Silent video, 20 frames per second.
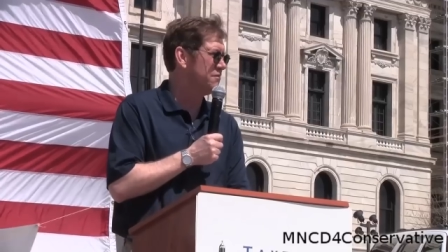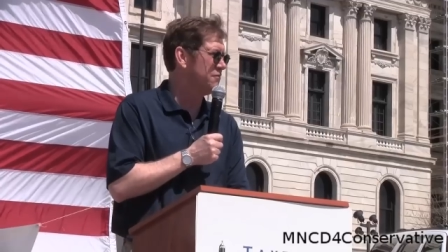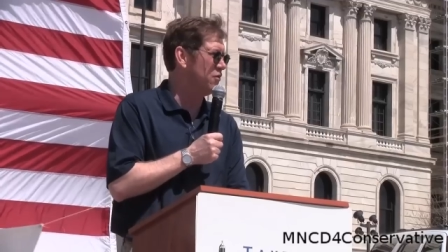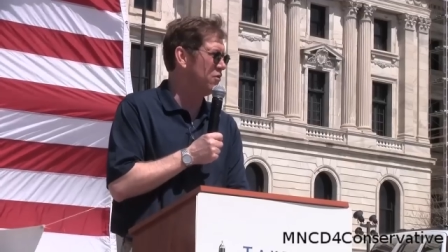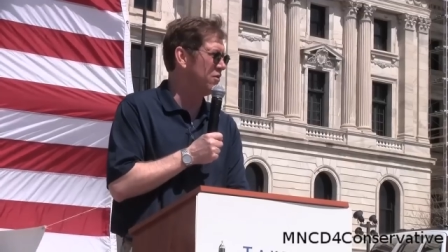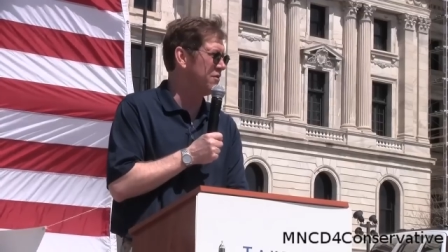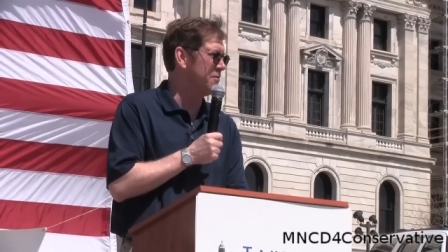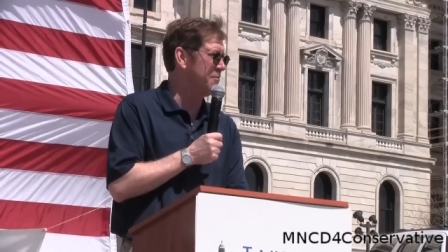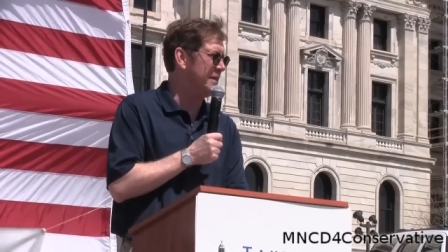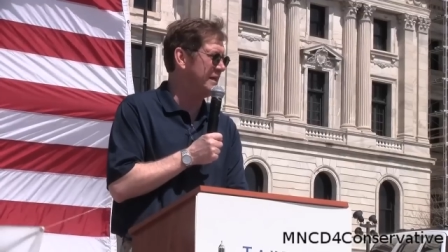
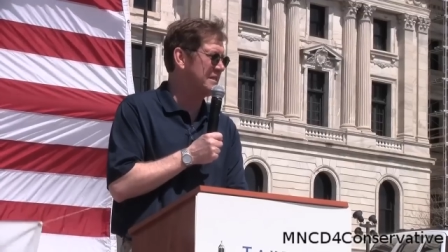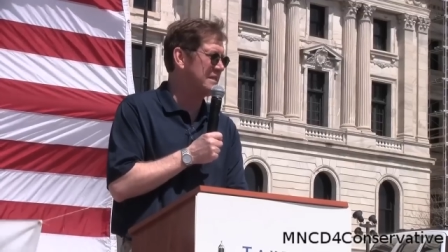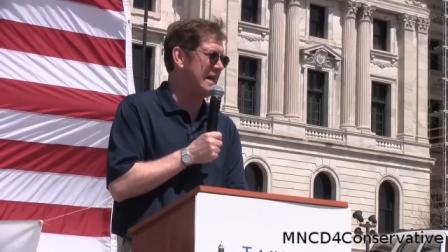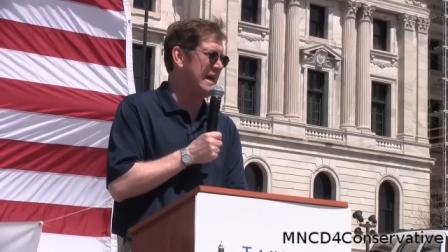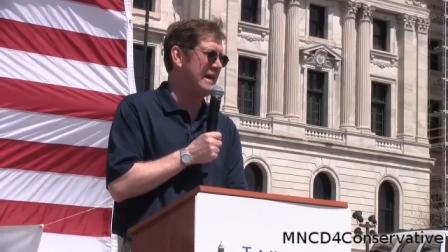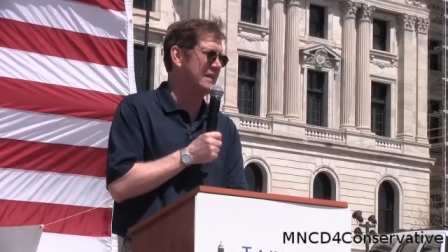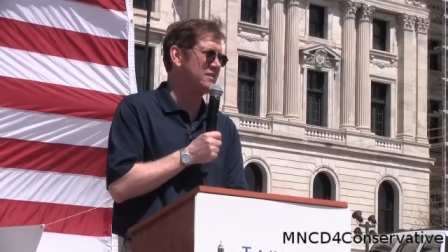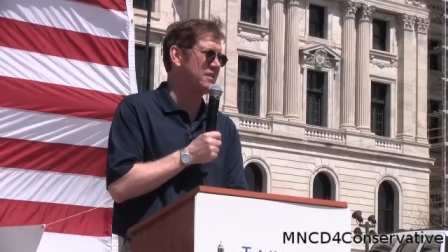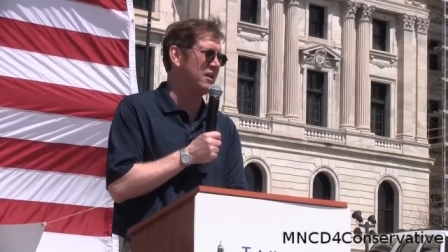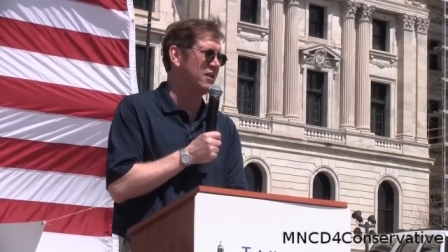for the big
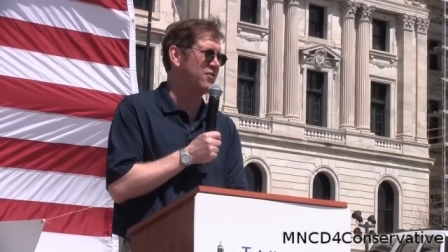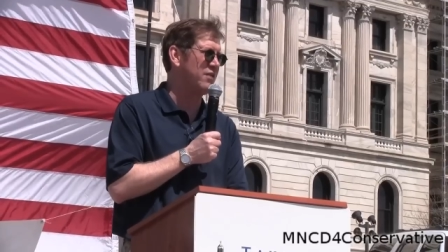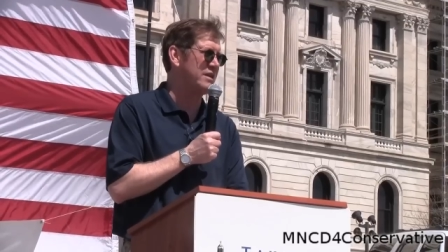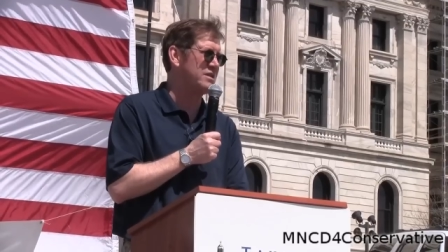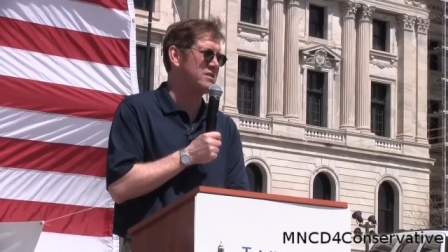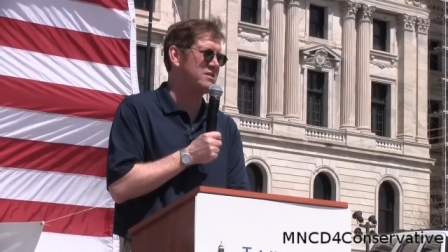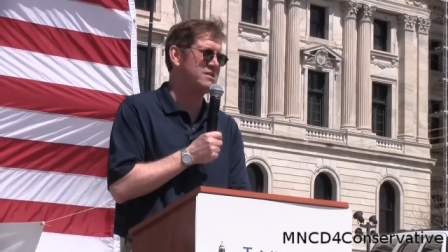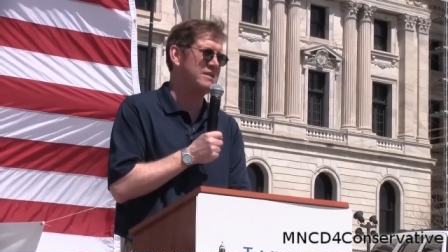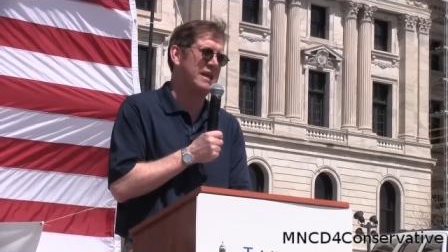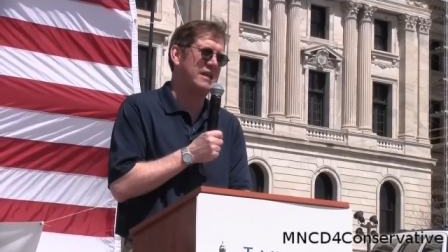tax
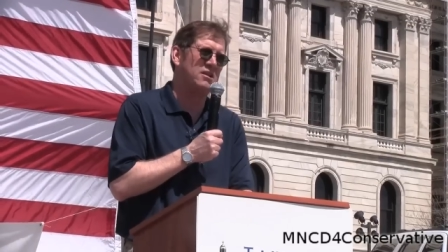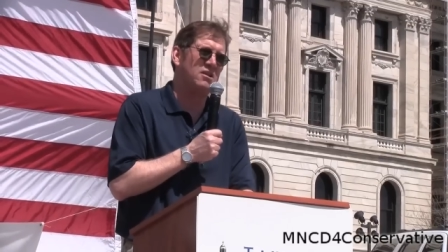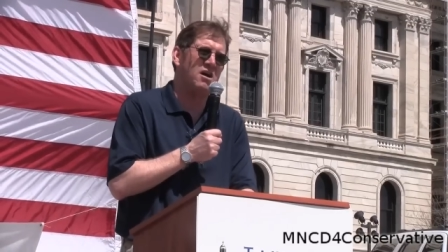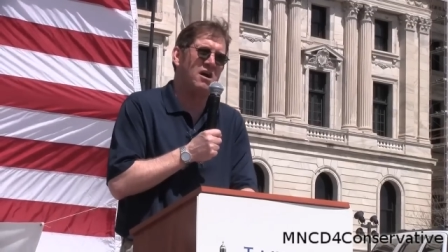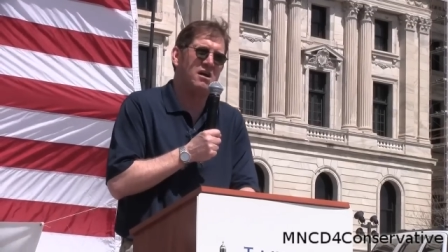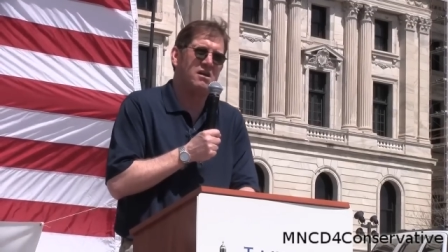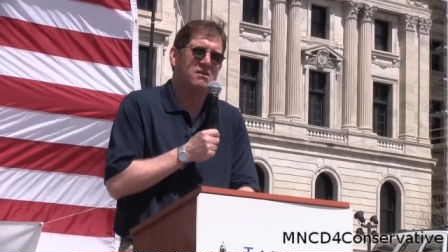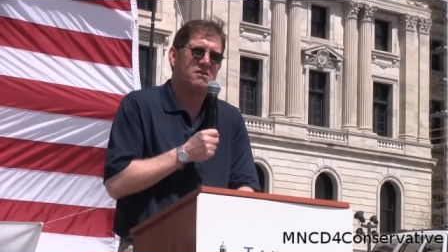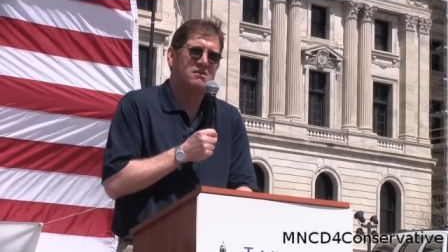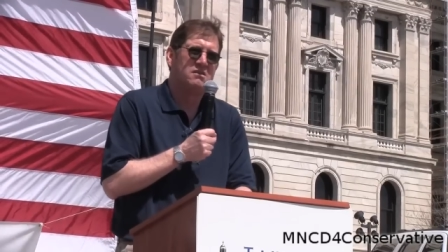increases saying,
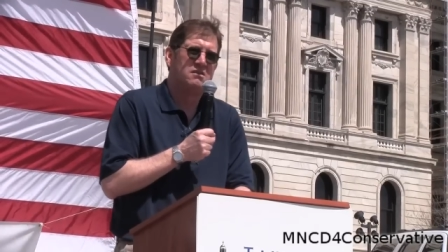look,